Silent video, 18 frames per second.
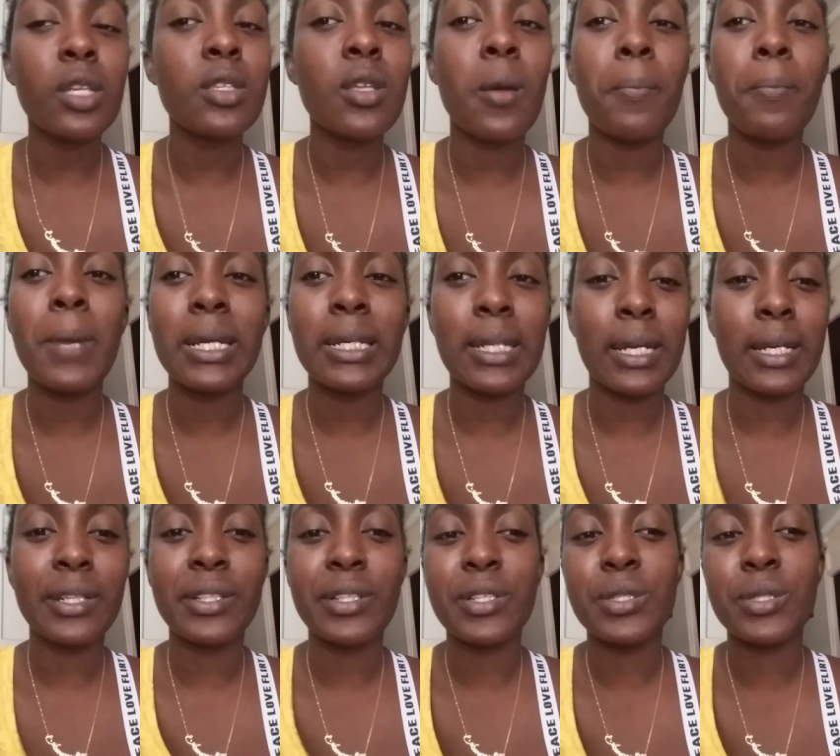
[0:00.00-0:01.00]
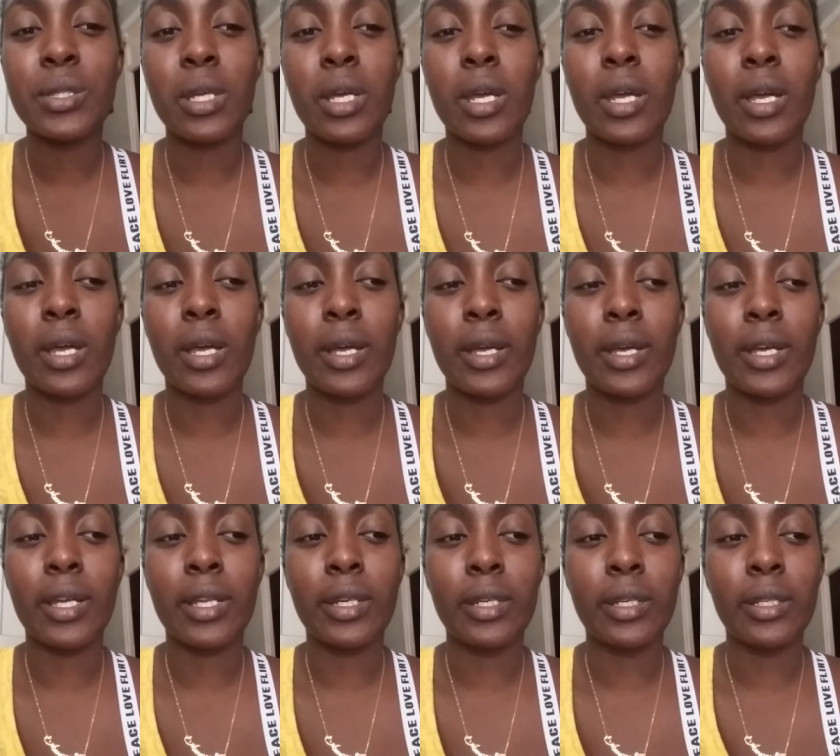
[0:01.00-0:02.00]
some bananas,
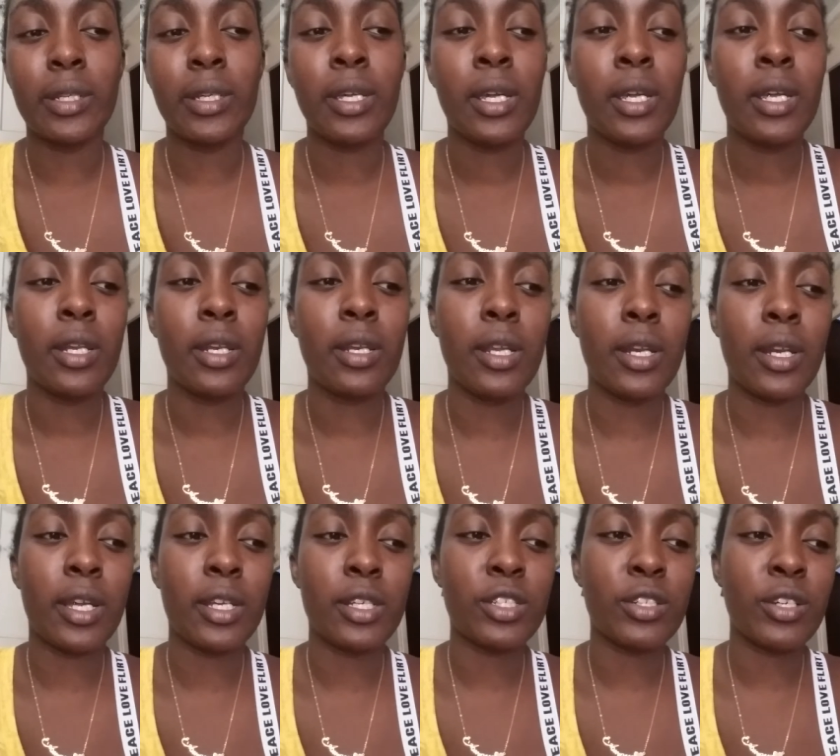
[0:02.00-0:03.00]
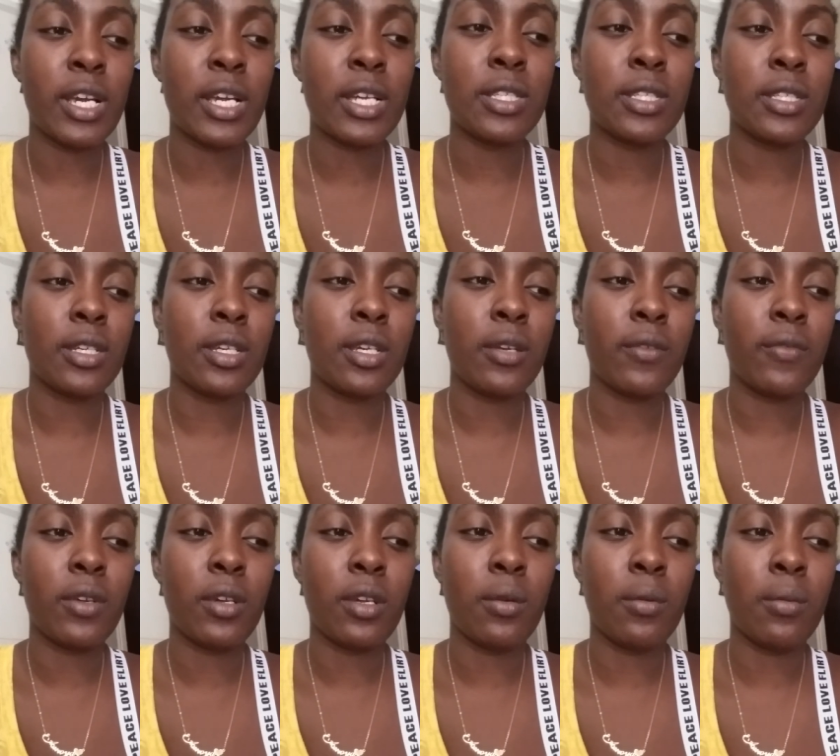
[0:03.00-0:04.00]
and then I try to
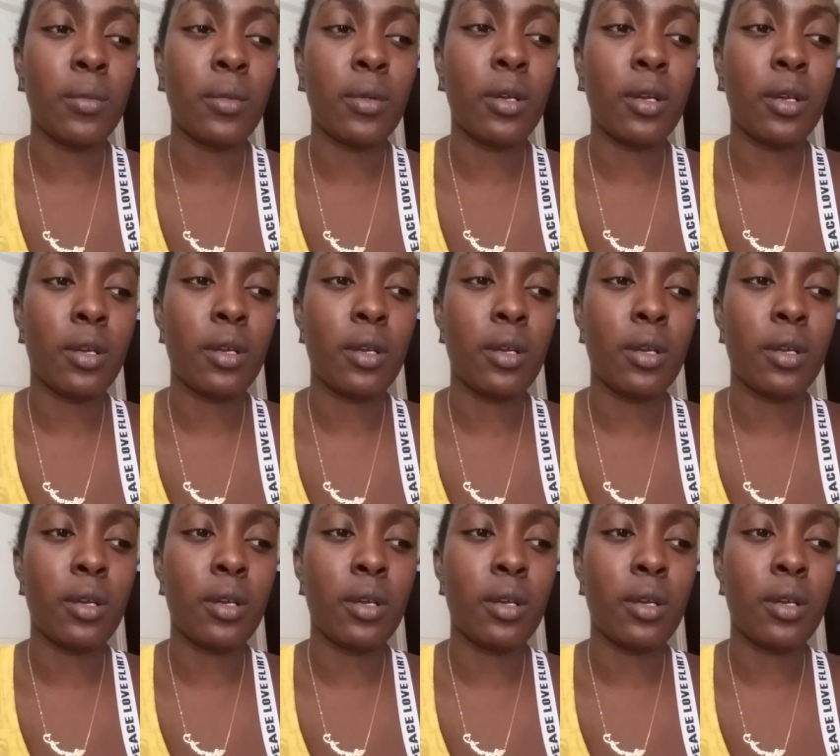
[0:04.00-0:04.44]
give him